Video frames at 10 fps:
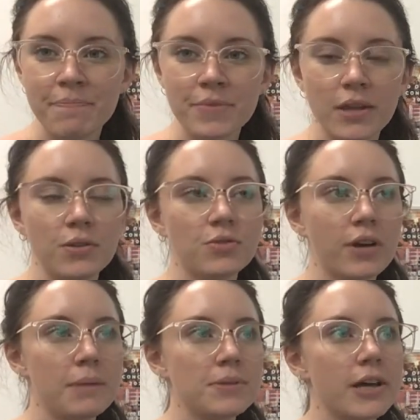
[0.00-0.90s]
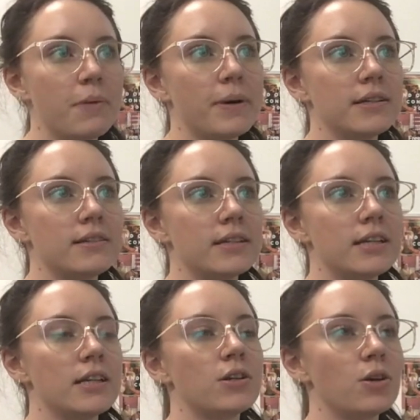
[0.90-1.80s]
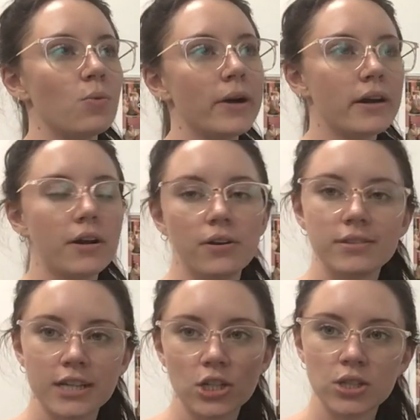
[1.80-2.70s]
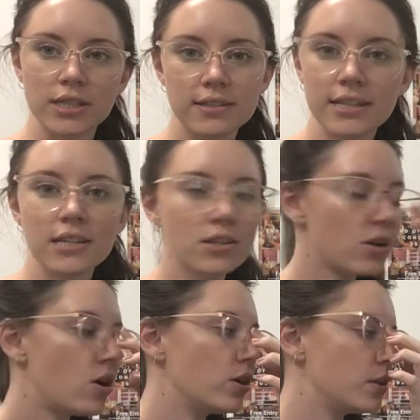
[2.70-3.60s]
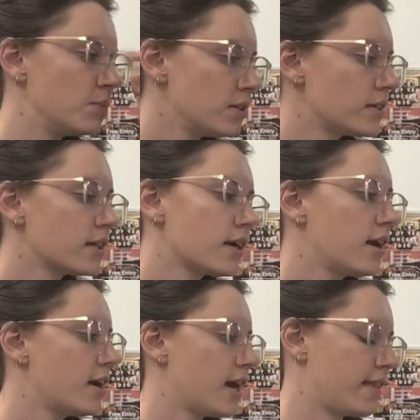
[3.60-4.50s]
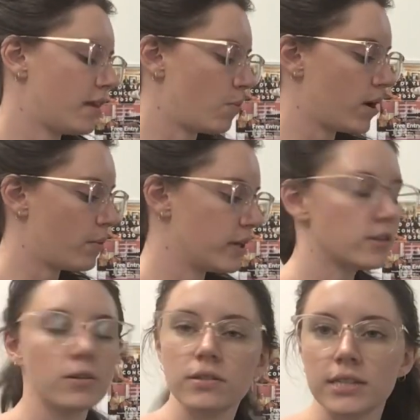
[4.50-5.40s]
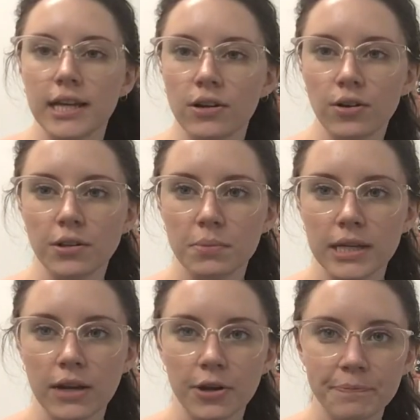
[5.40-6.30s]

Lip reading: And those rhymes help us see, where our notes actually sit on the music and then where we associate it on the piano.